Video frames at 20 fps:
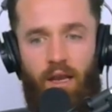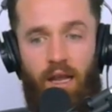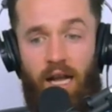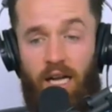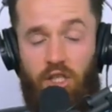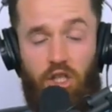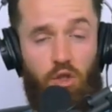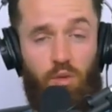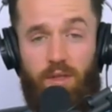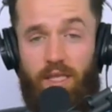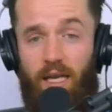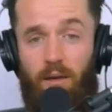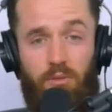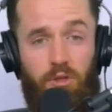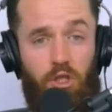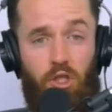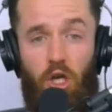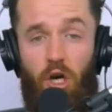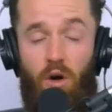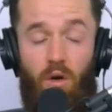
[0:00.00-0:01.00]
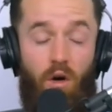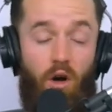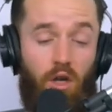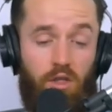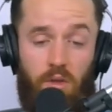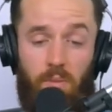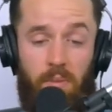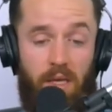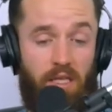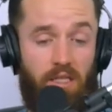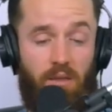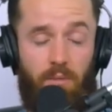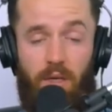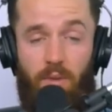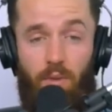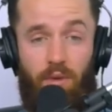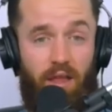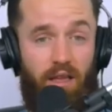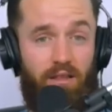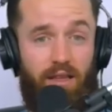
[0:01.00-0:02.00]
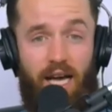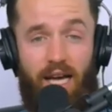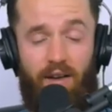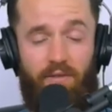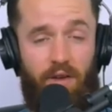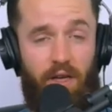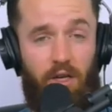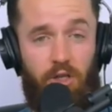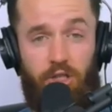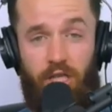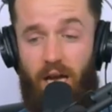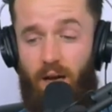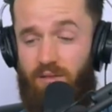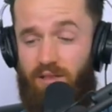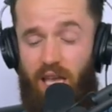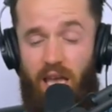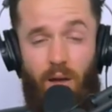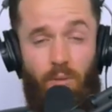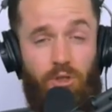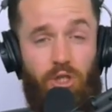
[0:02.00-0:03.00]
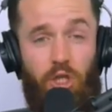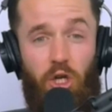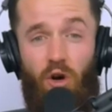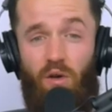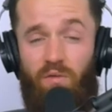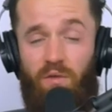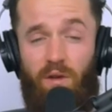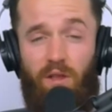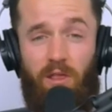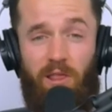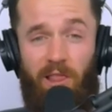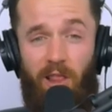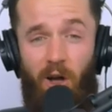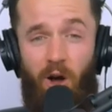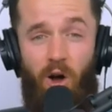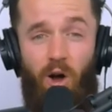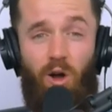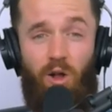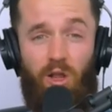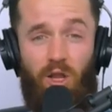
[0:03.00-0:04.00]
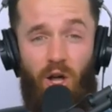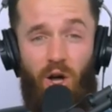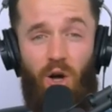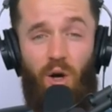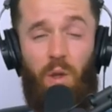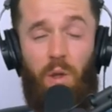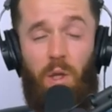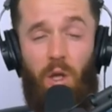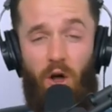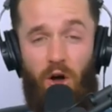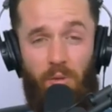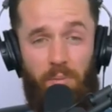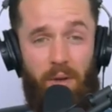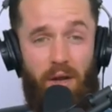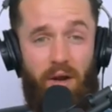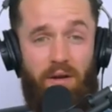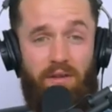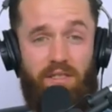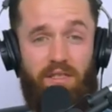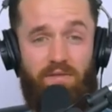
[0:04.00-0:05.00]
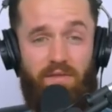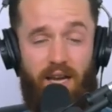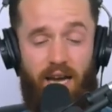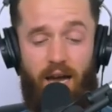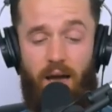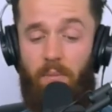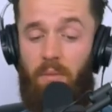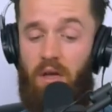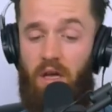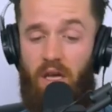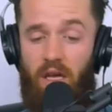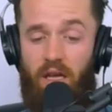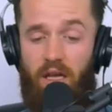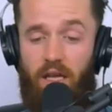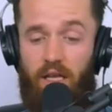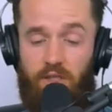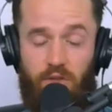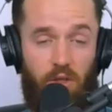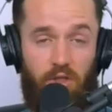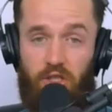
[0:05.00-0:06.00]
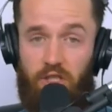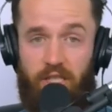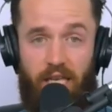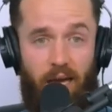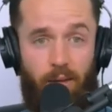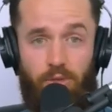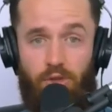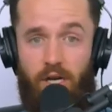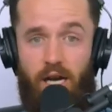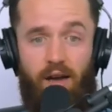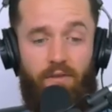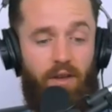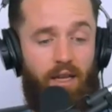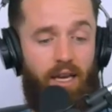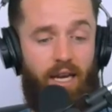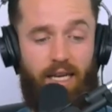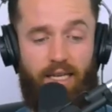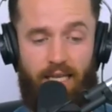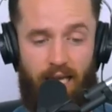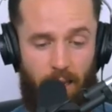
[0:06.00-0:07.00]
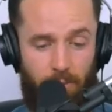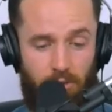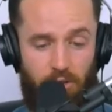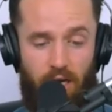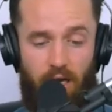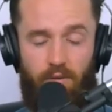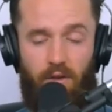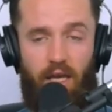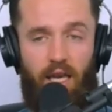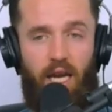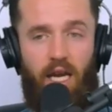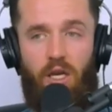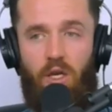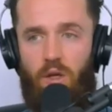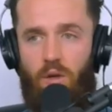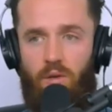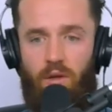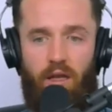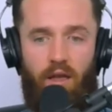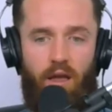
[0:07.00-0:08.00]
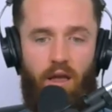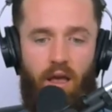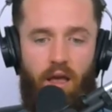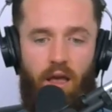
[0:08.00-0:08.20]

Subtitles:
I just was able to go. Also being somebody with a lot of energy, I was able to go for long periods of time. And so I just kept driving and I knew that